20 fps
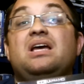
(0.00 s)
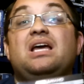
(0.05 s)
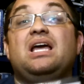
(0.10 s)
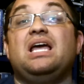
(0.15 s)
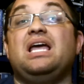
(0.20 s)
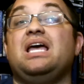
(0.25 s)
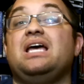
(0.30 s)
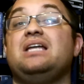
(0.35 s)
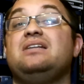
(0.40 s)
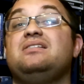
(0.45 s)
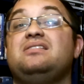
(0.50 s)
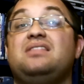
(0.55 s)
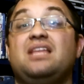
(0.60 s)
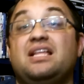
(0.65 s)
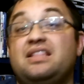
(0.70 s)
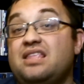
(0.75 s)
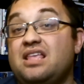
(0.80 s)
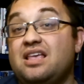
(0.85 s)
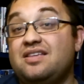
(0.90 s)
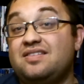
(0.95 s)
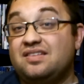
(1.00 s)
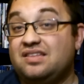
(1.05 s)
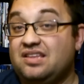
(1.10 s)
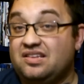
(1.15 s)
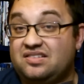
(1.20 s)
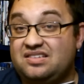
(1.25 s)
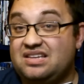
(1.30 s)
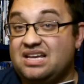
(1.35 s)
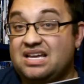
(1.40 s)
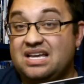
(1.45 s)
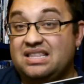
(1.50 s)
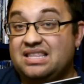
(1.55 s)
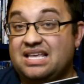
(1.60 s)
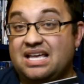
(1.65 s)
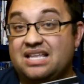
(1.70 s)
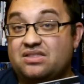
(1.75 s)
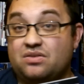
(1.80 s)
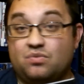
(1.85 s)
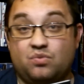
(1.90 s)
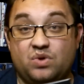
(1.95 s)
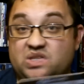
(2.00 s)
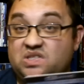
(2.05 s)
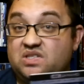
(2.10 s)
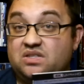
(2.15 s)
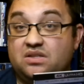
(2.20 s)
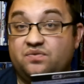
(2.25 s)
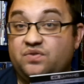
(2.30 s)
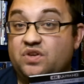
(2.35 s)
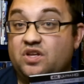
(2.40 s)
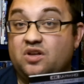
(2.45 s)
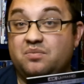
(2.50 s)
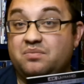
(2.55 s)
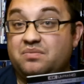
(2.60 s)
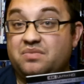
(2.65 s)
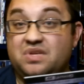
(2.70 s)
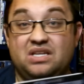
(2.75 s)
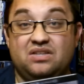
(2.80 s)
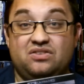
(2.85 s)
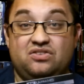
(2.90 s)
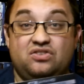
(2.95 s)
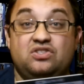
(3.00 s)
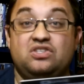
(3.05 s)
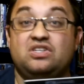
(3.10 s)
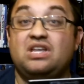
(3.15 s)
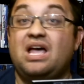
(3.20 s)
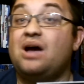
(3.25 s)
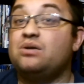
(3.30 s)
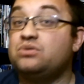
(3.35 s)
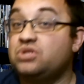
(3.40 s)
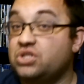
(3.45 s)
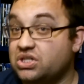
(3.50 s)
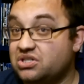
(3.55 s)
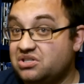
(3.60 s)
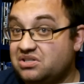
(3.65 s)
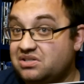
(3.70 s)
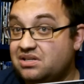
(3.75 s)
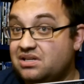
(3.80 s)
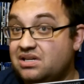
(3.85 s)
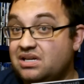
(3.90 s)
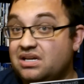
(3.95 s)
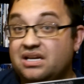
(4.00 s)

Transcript: And that isn't to say that the rest of the film slouches.